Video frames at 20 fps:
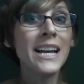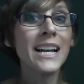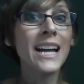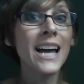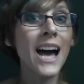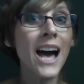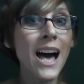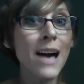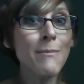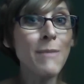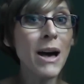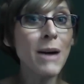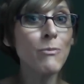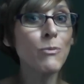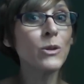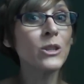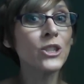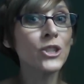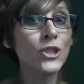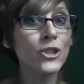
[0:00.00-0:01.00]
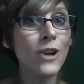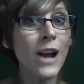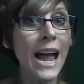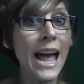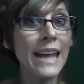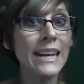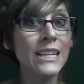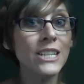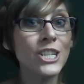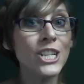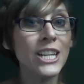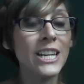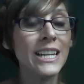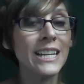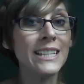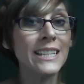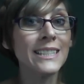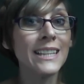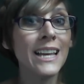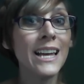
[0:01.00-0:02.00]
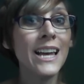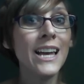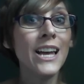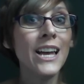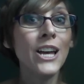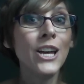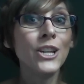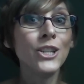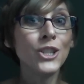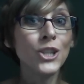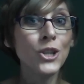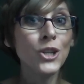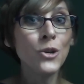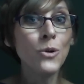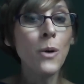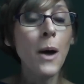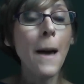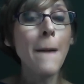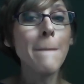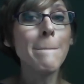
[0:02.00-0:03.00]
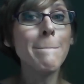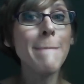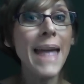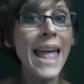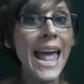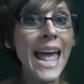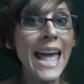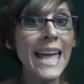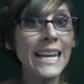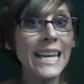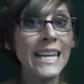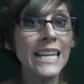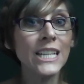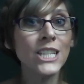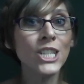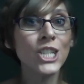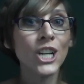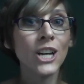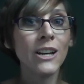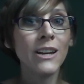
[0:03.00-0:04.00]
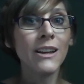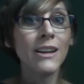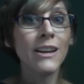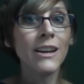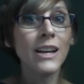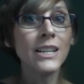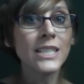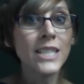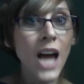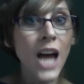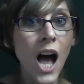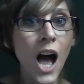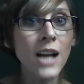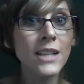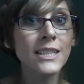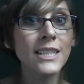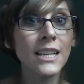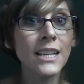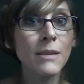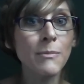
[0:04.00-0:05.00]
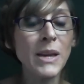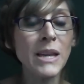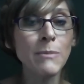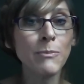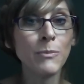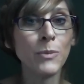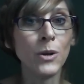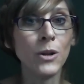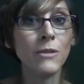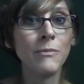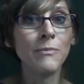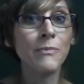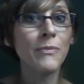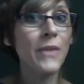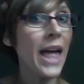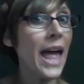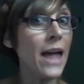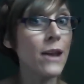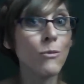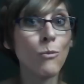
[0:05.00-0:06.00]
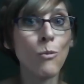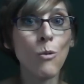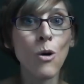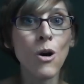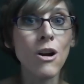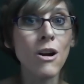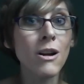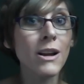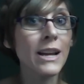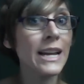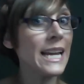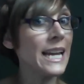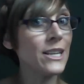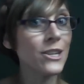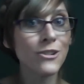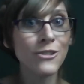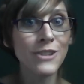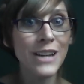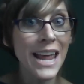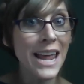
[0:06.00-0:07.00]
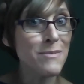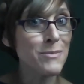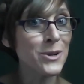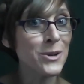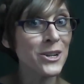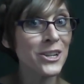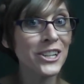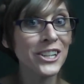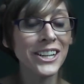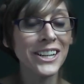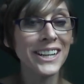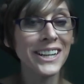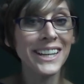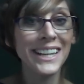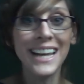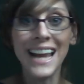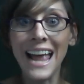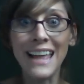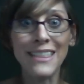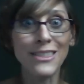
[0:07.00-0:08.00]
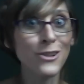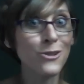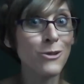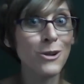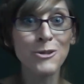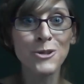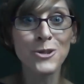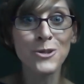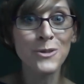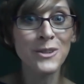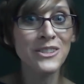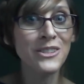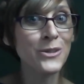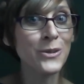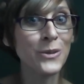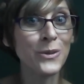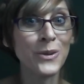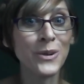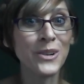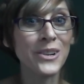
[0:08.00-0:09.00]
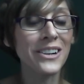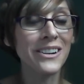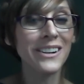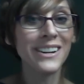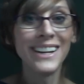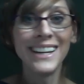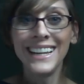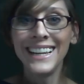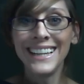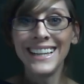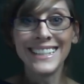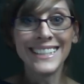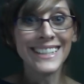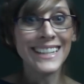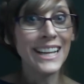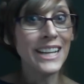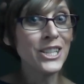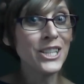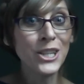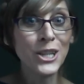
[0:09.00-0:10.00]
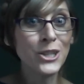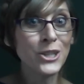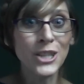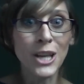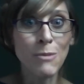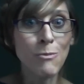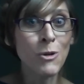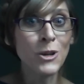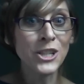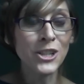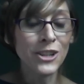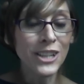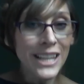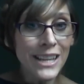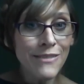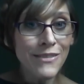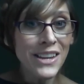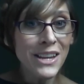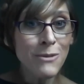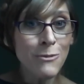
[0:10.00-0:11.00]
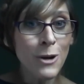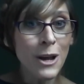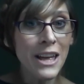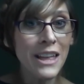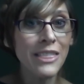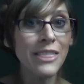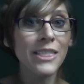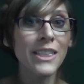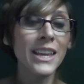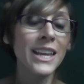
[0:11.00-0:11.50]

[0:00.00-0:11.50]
come up with strategies to manage toxic people at work, in your neighborhood, at the grocery store, someone you're living with.